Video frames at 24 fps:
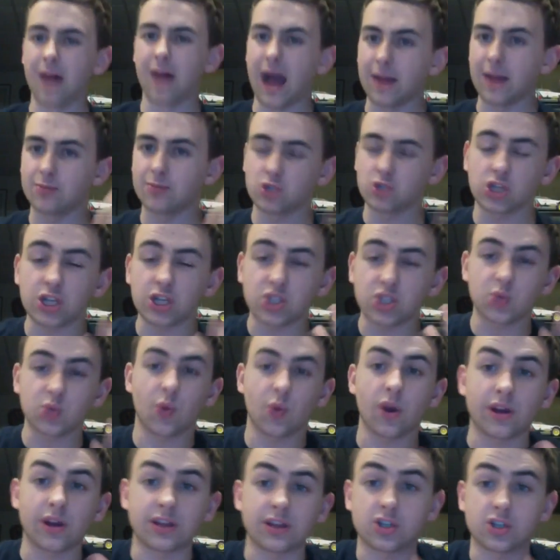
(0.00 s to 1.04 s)
I'm just
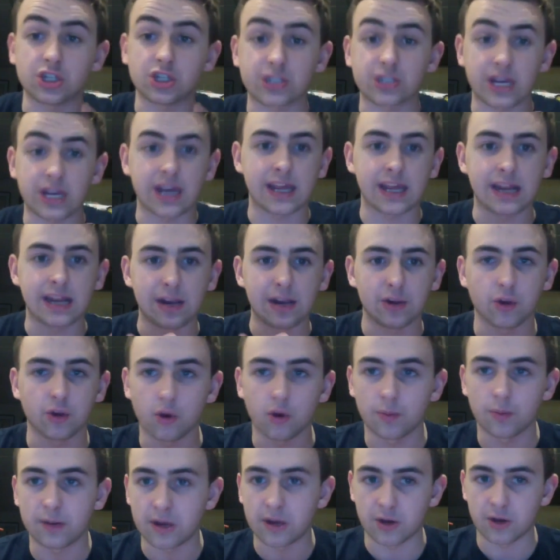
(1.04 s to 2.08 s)
worried that she's going to get a little
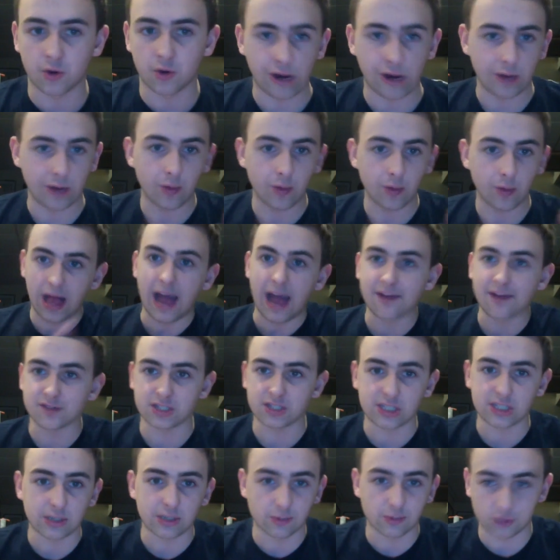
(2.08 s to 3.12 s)
bit annoying. We'll have to
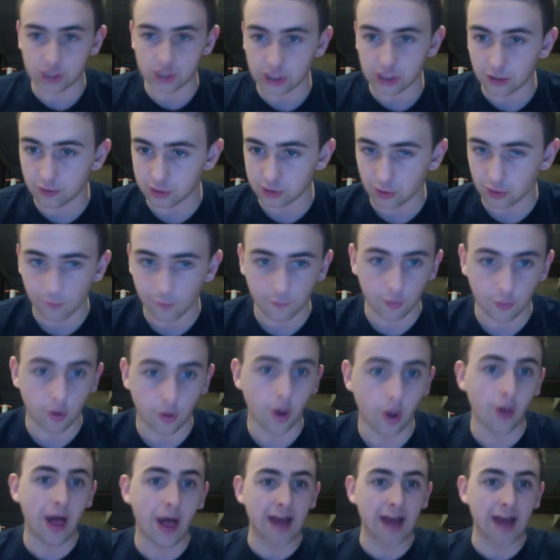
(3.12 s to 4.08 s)
see where she goes overall.